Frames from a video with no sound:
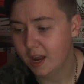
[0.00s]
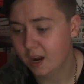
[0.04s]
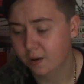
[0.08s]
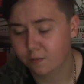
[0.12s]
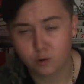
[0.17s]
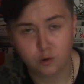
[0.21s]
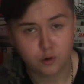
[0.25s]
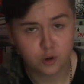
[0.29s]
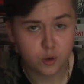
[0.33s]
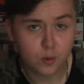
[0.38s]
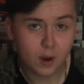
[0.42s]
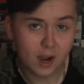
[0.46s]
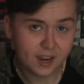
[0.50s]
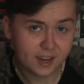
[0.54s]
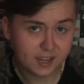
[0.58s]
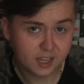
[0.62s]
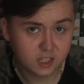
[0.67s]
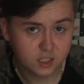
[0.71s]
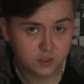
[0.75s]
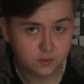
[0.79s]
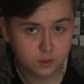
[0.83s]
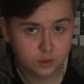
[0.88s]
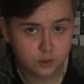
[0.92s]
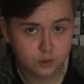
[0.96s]
I've got new
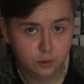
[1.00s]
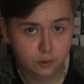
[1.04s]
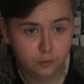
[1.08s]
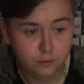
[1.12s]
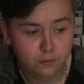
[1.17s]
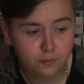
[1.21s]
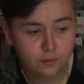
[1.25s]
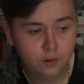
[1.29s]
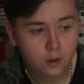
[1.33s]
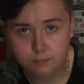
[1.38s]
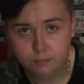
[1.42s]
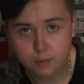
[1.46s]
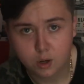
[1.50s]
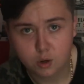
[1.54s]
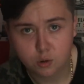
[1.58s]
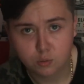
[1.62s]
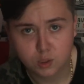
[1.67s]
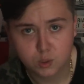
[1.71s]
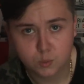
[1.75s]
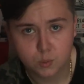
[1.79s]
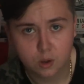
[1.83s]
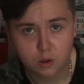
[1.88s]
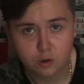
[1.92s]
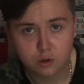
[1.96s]
ideas for stuff, but I
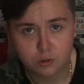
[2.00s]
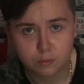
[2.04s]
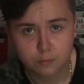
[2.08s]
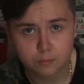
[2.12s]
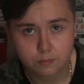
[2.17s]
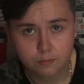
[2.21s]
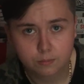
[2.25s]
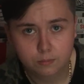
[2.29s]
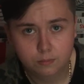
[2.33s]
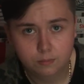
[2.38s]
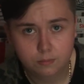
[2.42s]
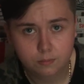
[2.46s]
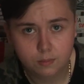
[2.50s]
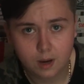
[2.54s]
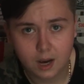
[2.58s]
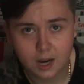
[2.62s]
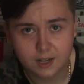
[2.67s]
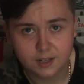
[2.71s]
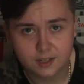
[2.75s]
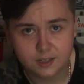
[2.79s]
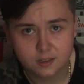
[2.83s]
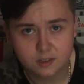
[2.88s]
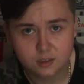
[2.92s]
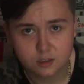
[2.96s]
always welcome
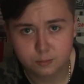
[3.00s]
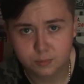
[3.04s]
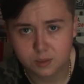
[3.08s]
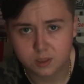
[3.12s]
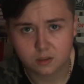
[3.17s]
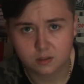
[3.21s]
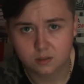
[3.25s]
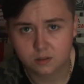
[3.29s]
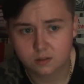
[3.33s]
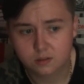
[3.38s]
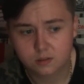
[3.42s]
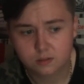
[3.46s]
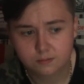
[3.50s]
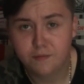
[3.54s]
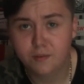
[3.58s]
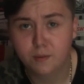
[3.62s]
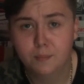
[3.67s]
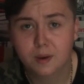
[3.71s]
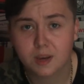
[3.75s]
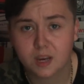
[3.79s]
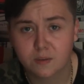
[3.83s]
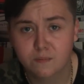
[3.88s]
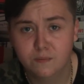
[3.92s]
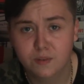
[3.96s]
ideas because if
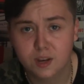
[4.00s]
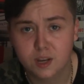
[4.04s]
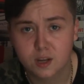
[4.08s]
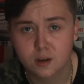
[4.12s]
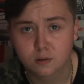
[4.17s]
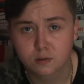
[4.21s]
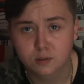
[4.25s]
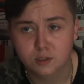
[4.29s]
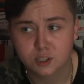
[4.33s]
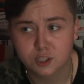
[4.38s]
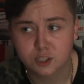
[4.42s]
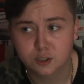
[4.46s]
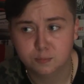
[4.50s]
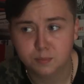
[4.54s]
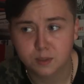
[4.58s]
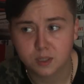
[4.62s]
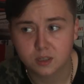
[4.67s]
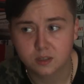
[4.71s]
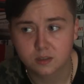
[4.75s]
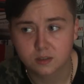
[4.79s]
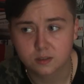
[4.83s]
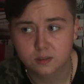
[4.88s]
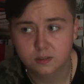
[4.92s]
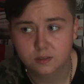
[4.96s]
I'm making videos, it's
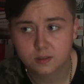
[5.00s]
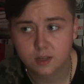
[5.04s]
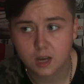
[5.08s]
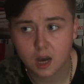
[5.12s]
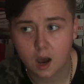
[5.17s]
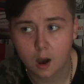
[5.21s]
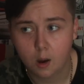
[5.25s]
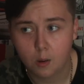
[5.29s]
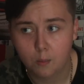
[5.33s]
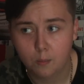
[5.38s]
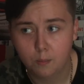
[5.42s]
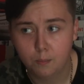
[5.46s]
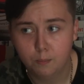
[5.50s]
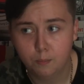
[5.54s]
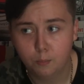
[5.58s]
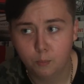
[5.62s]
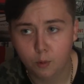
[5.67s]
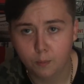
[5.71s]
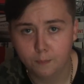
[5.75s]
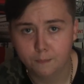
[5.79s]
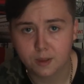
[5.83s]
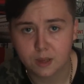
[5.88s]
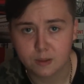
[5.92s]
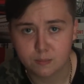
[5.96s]
because I
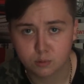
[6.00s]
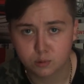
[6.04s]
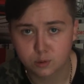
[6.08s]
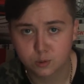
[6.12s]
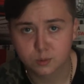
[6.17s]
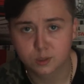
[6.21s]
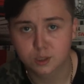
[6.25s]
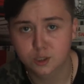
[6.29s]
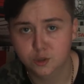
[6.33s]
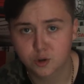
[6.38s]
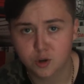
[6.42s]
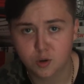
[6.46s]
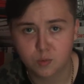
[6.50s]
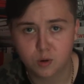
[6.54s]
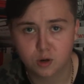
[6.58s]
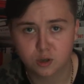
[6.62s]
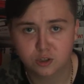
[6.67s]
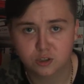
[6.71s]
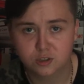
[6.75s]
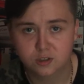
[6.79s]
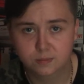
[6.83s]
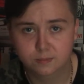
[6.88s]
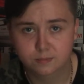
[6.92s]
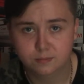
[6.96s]
want people to enjoy
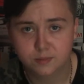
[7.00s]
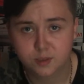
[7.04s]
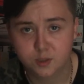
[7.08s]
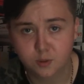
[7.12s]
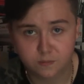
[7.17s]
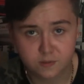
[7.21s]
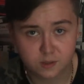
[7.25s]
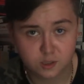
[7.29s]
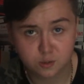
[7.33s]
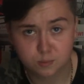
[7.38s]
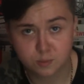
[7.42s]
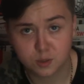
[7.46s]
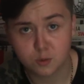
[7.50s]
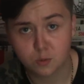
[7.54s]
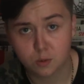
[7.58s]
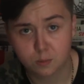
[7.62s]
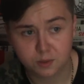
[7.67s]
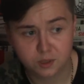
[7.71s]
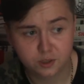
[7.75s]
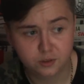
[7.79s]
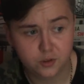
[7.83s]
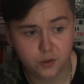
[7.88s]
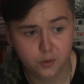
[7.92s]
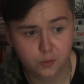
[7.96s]
watching them. So if there's something you
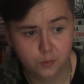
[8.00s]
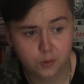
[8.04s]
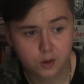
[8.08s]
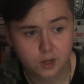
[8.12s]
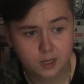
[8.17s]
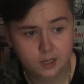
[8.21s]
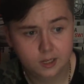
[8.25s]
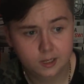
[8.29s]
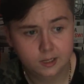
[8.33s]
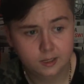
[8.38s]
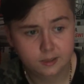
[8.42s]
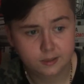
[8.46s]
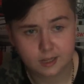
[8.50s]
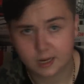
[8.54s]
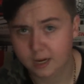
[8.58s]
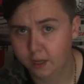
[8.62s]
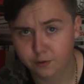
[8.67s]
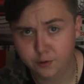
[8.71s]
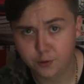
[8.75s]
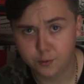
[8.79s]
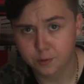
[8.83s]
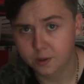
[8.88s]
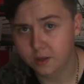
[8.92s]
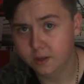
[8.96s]
want to do, then
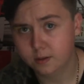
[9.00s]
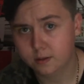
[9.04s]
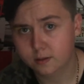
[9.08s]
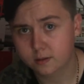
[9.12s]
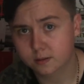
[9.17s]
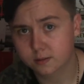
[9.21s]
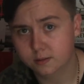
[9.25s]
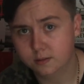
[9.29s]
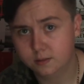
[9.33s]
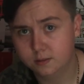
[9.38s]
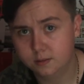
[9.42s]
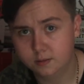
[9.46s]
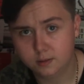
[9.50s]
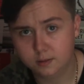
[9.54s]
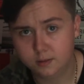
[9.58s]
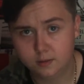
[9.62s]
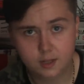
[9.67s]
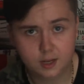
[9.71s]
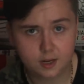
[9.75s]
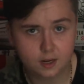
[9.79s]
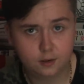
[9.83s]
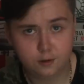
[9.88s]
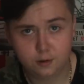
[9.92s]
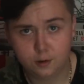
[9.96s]
I'll do it because
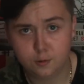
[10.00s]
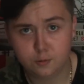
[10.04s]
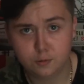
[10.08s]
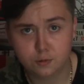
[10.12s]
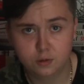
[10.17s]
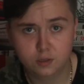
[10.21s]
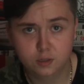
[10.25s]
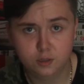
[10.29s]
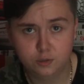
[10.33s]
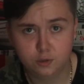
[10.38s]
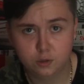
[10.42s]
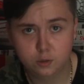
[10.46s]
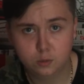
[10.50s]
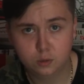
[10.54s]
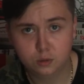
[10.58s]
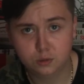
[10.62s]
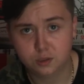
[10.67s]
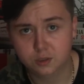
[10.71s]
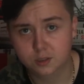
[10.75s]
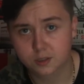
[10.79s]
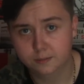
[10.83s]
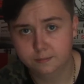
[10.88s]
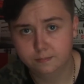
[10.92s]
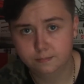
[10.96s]
then I know you'll enjoy
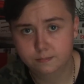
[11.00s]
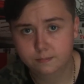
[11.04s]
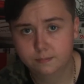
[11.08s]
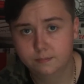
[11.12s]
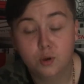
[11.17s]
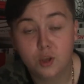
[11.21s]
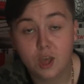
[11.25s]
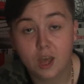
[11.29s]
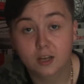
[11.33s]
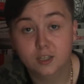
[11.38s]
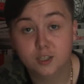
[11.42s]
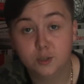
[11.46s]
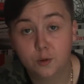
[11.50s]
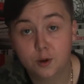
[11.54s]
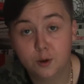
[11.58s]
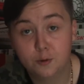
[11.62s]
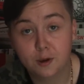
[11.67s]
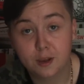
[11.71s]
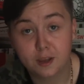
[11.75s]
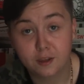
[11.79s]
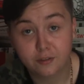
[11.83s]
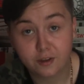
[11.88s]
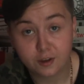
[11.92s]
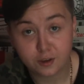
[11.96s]
watching it. But yeah, so
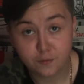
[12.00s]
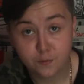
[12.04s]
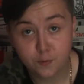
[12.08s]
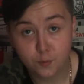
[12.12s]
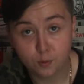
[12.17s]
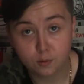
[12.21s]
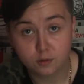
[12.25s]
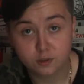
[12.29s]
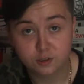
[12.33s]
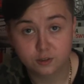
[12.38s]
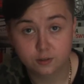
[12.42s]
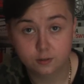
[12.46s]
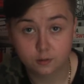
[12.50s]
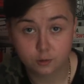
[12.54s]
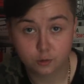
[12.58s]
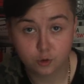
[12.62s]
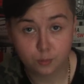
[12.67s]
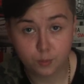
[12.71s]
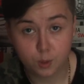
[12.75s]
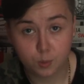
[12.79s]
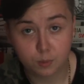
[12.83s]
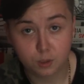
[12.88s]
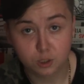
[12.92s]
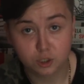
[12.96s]
anyway, thank you for watching,
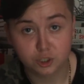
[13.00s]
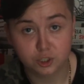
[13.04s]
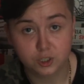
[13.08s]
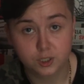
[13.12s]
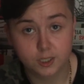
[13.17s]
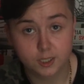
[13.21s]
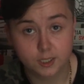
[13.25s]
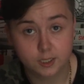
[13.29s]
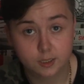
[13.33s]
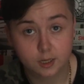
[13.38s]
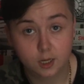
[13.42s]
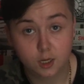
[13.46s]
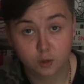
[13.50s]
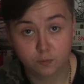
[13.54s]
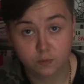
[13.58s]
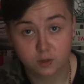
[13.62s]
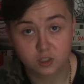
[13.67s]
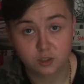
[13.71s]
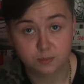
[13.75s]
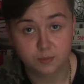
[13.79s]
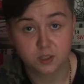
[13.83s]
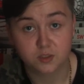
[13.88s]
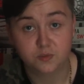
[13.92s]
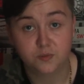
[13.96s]
come on my journey, and
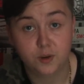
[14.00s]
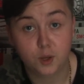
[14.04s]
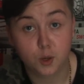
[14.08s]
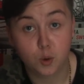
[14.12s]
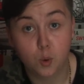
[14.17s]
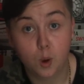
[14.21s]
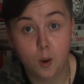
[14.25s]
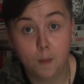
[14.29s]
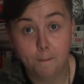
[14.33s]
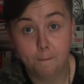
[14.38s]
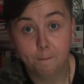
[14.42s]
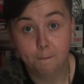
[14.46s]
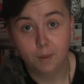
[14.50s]
I'll see you next video.